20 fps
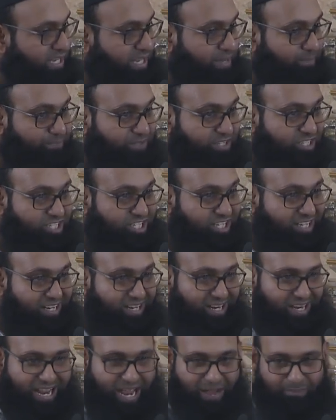keep the
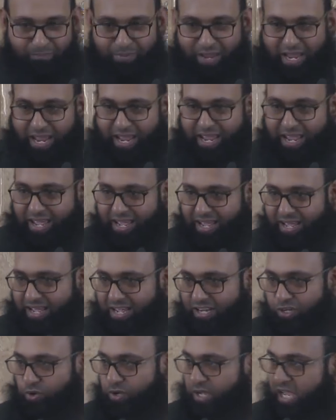children happy,
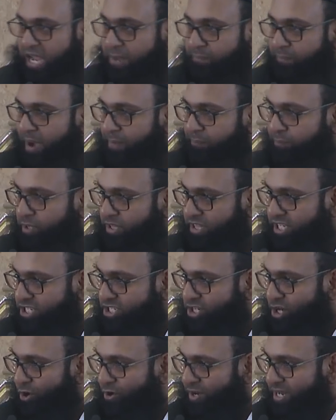to keep up with the
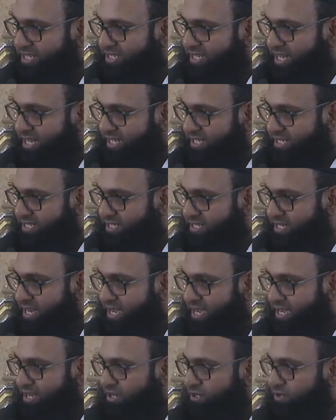Jonases,
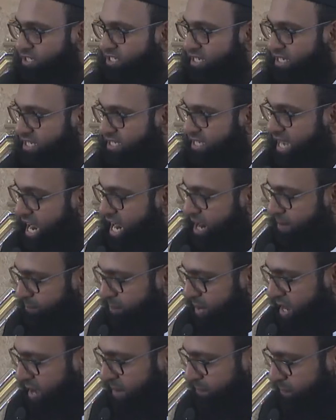to sustain
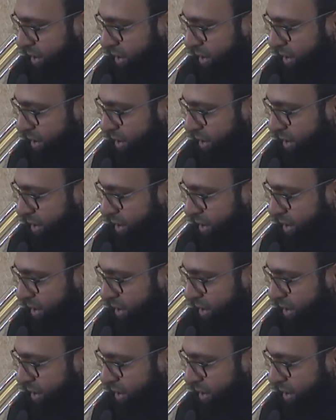peer